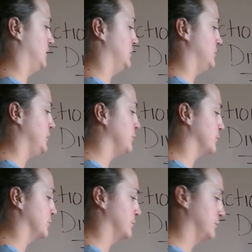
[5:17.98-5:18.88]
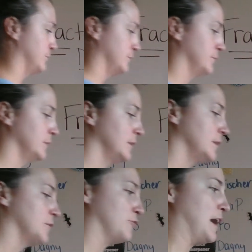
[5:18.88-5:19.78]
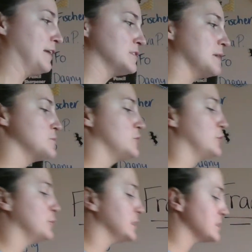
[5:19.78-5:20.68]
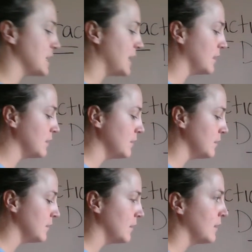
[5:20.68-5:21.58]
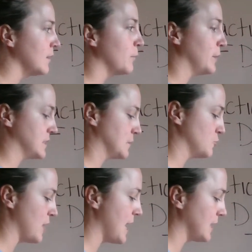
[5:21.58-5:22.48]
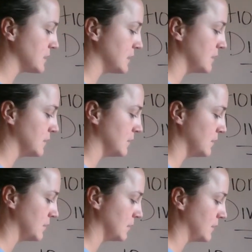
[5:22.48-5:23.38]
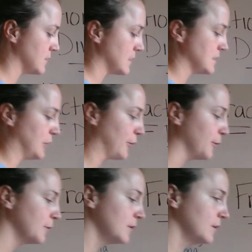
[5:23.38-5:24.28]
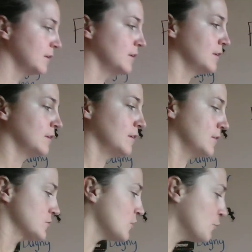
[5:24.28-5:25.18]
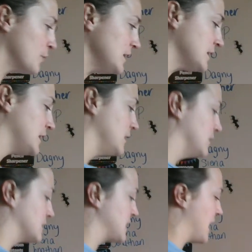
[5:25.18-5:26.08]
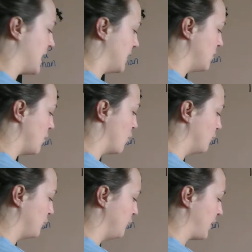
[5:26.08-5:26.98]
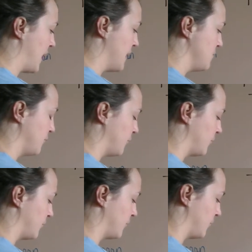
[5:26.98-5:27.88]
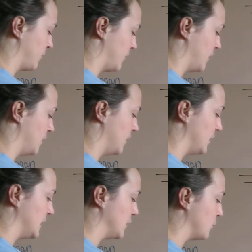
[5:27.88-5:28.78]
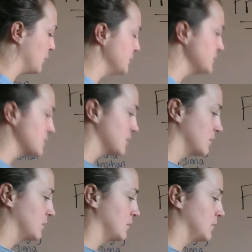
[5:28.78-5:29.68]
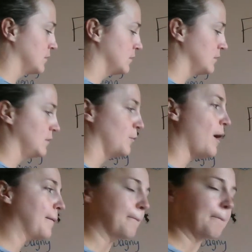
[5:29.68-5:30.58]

2. 5 times 2 is 10. We subtract, gives us 0. So really, 10 over 5 equals what?